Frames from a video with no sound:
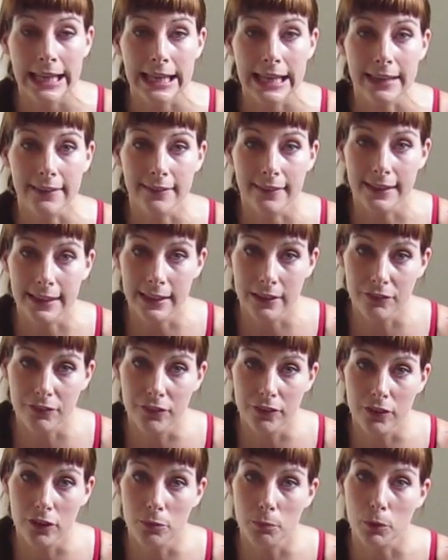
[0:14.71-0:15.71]
is the
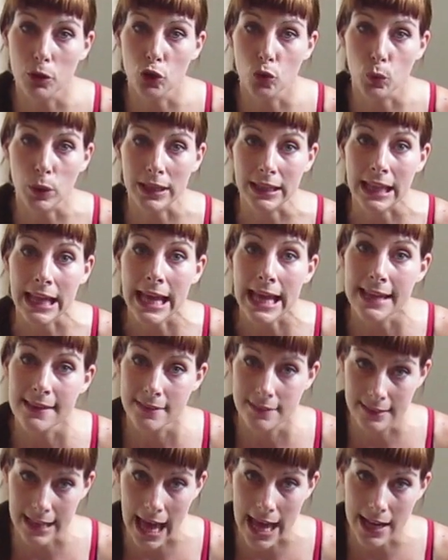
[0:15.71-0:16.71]
difference between
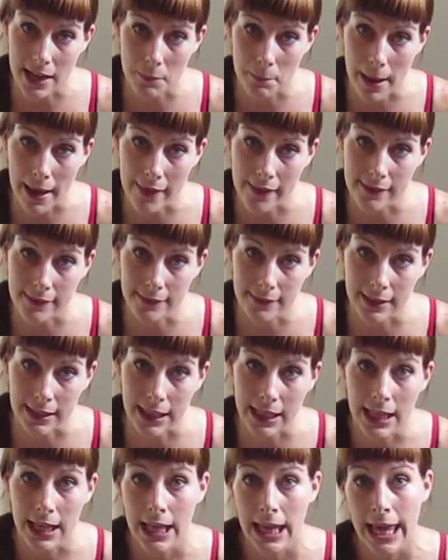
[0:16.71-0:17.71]
static
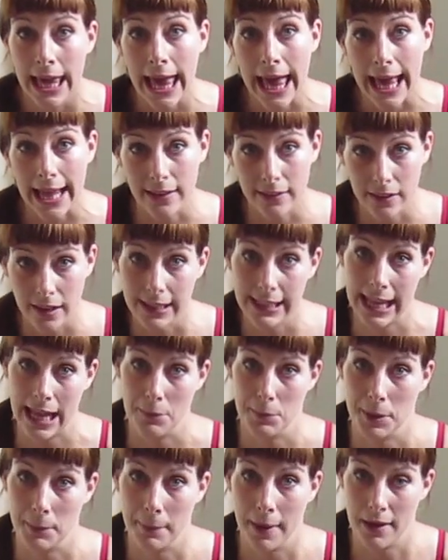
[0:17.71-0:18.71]
balancing and
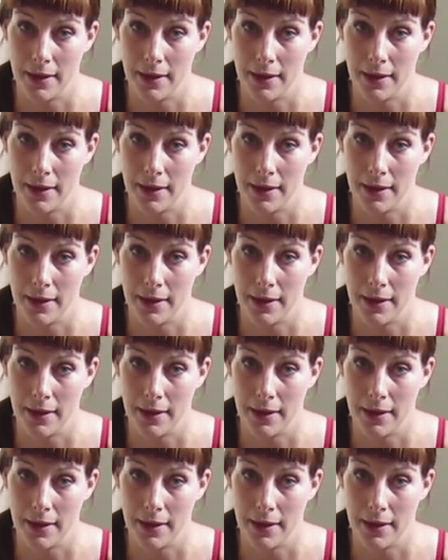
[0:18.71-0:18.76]
dynamic